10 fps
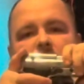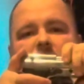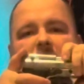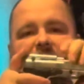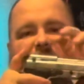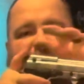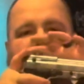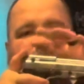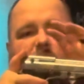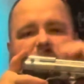And this
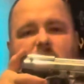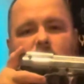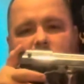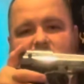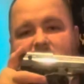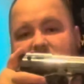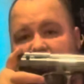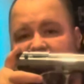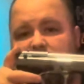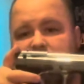is what is known as the
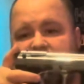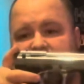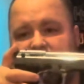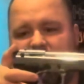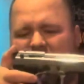safety position.